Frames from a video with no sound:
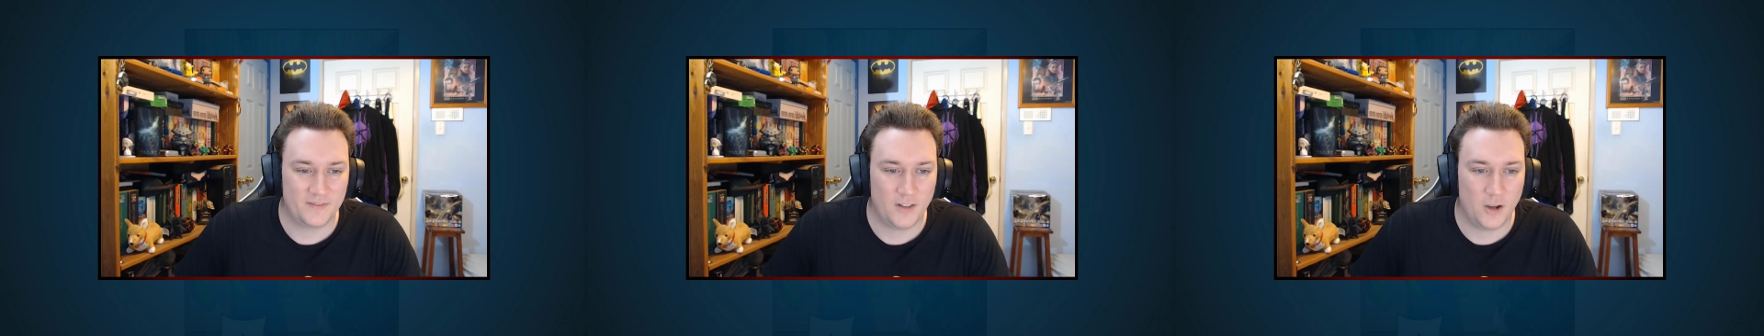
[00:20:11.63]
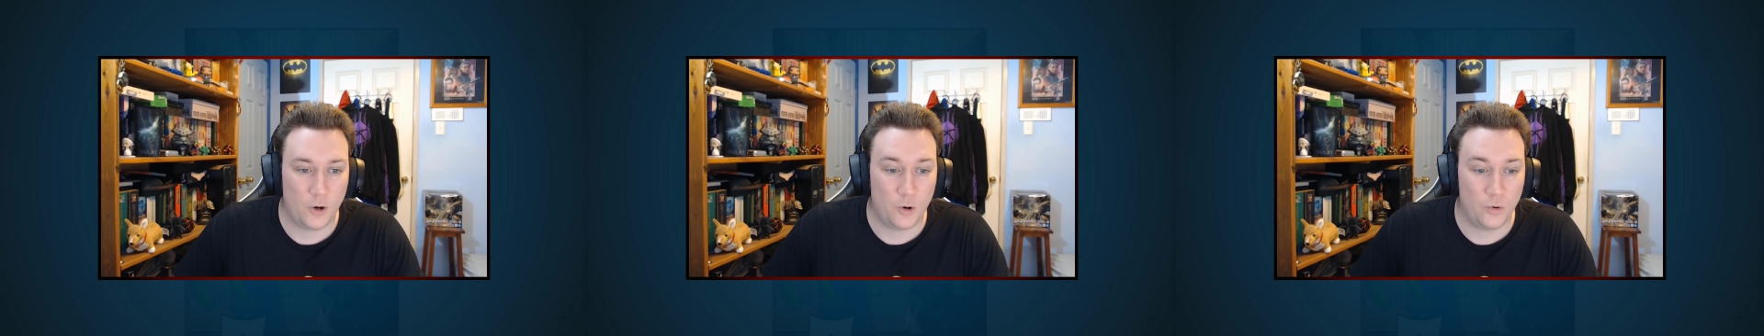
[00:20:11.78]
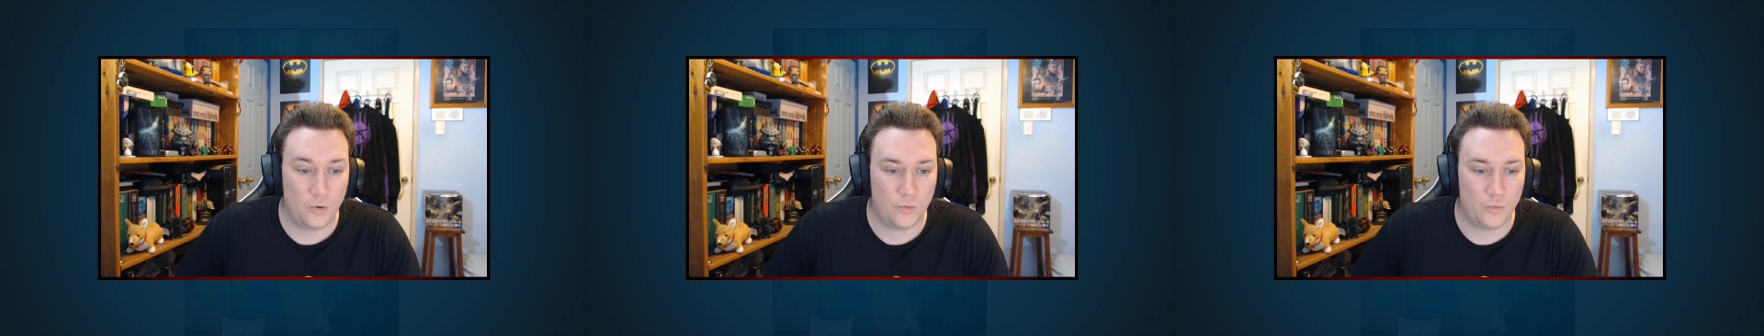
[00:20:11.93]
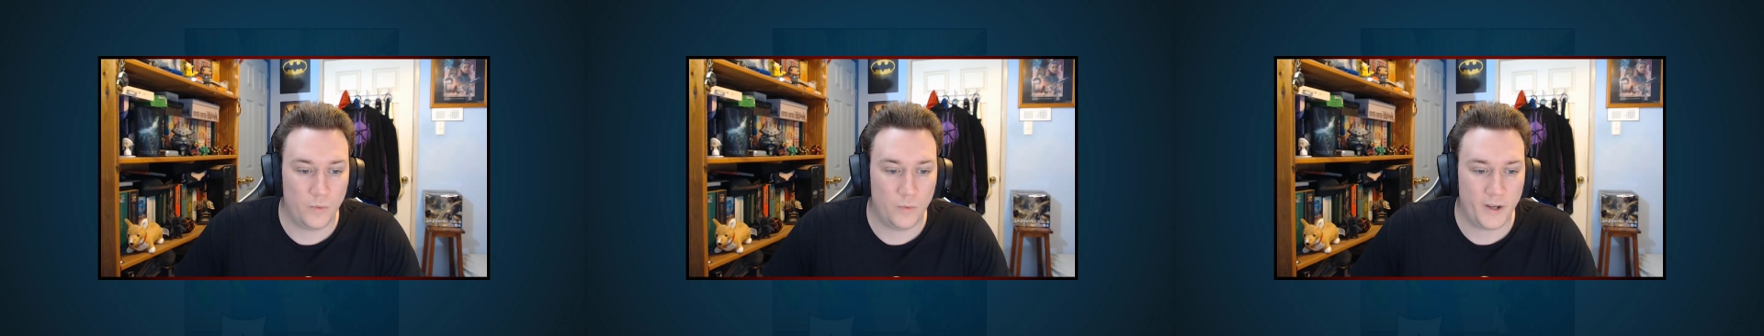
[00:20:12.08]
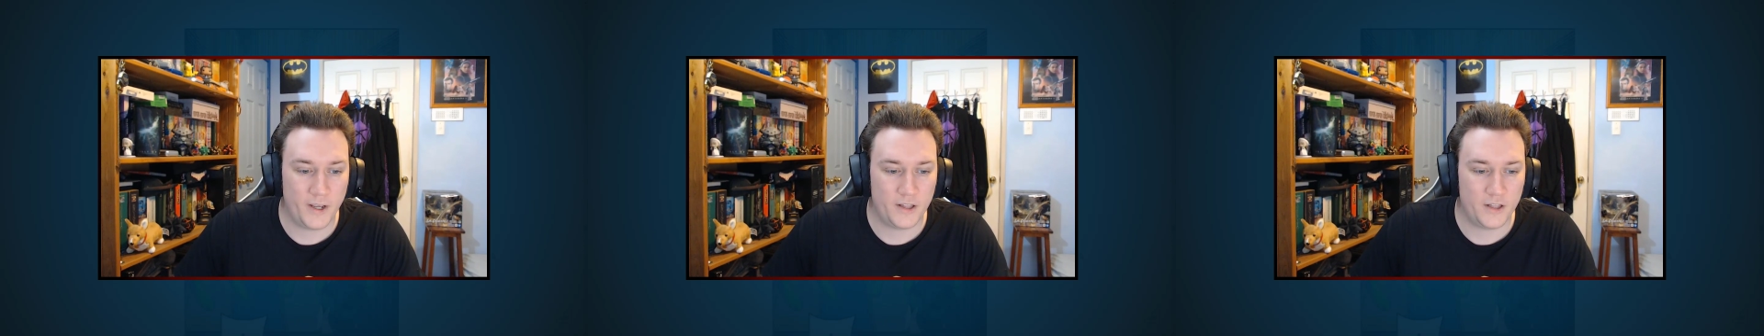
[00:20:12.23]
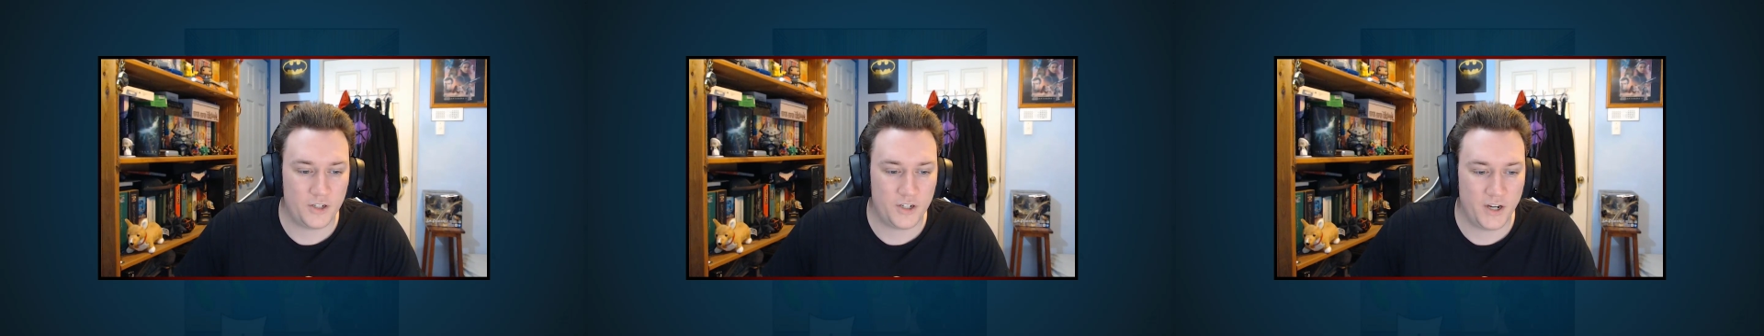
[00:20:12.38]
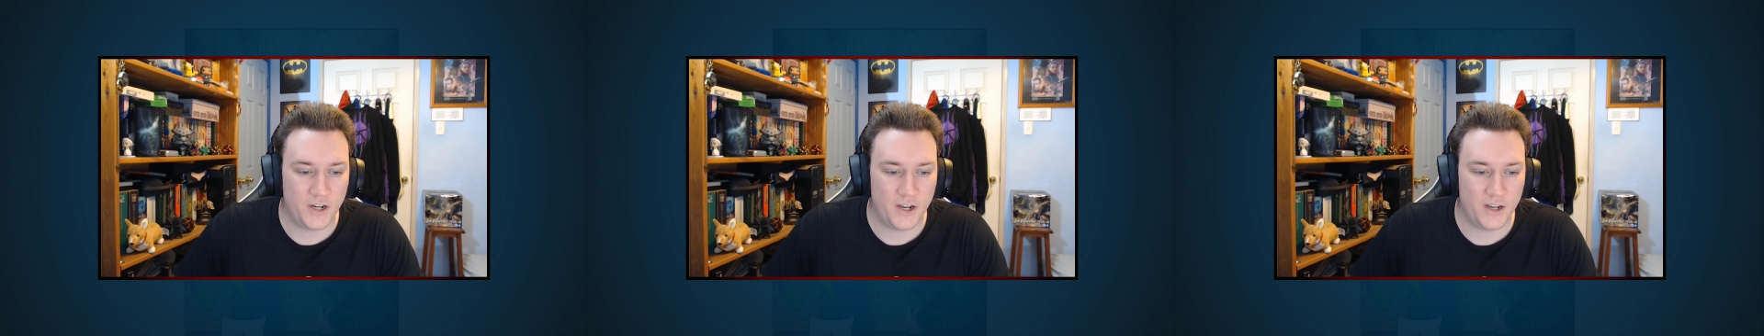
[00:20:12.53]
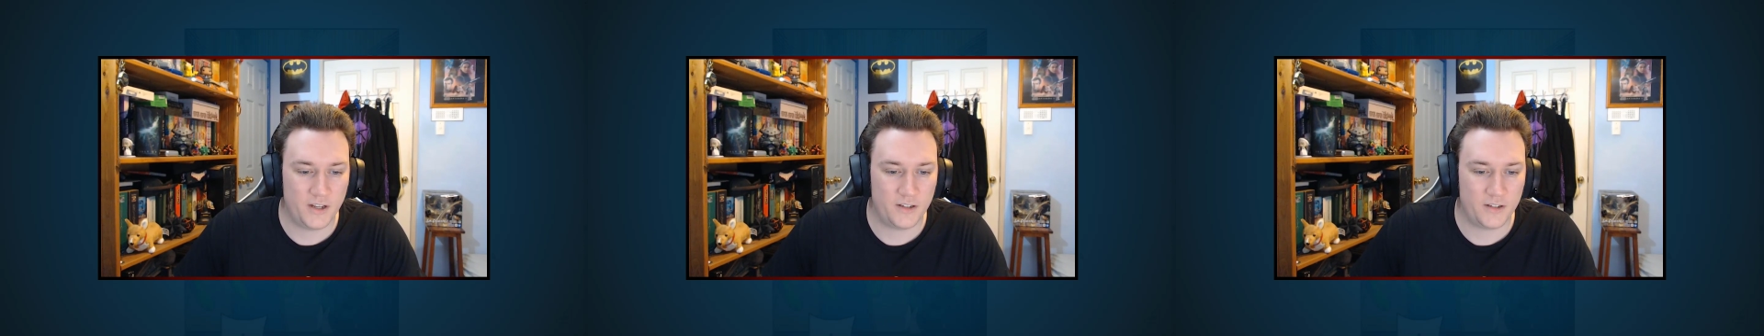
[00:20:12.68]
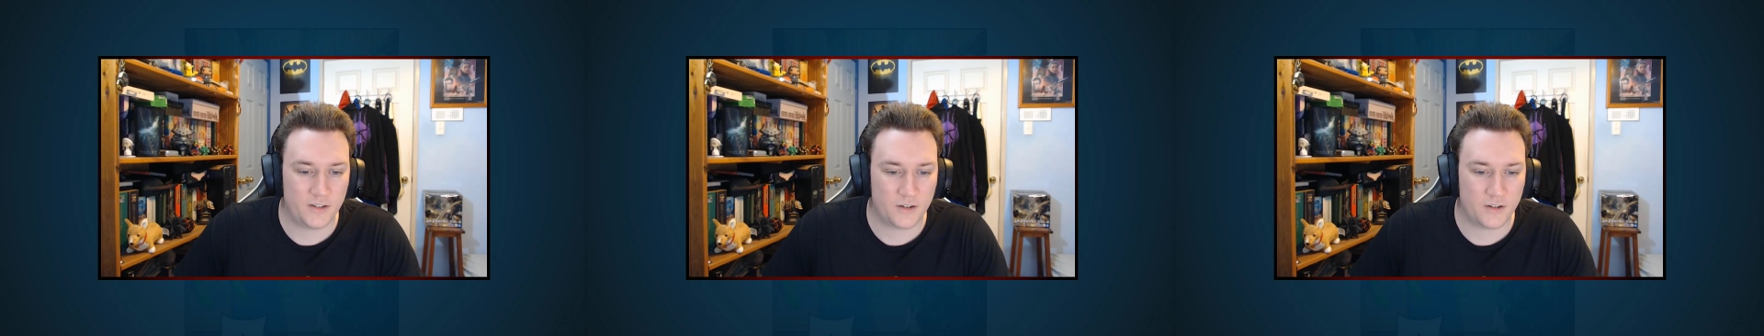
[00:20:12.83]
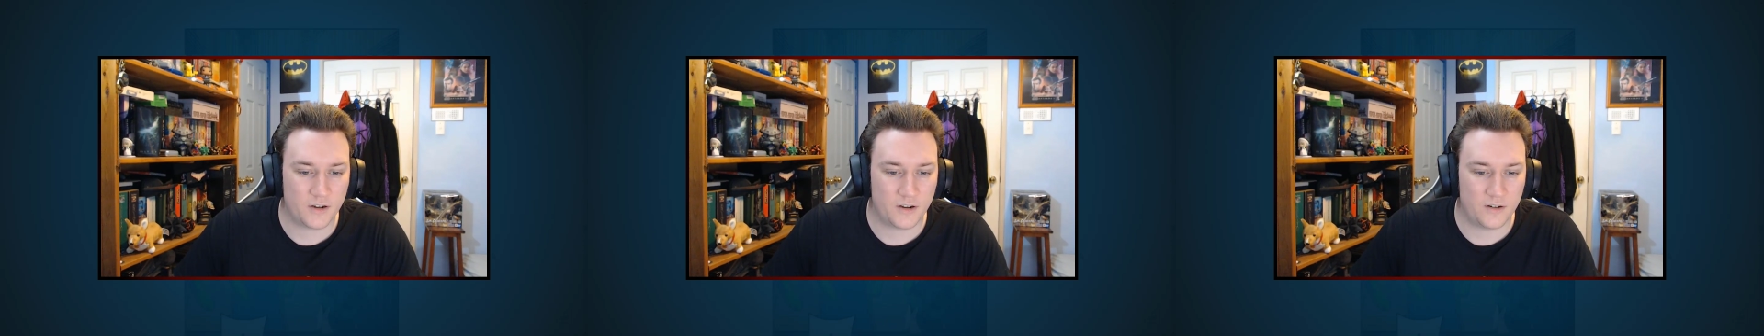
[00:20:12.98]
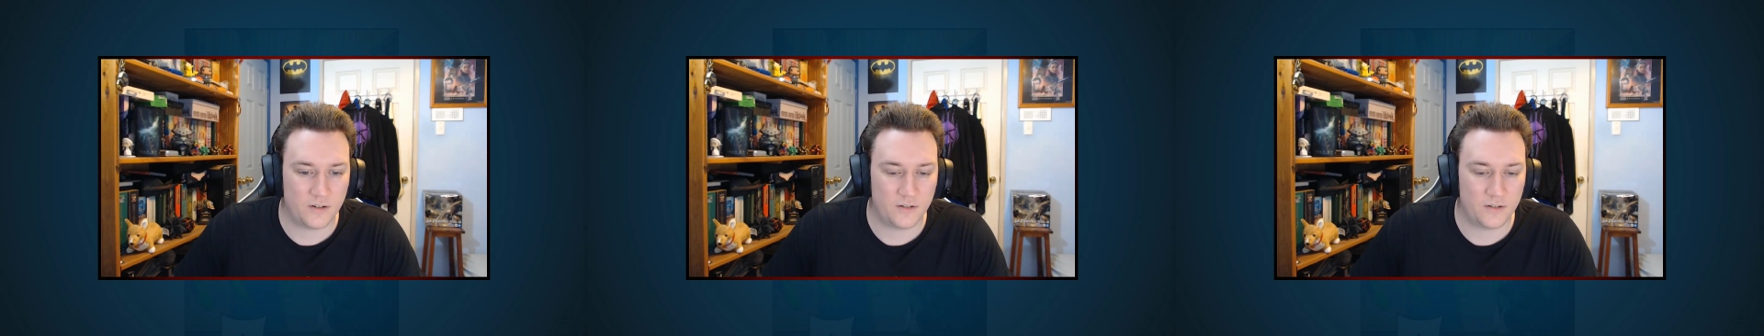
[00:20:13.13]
Oh wait, the chair's got.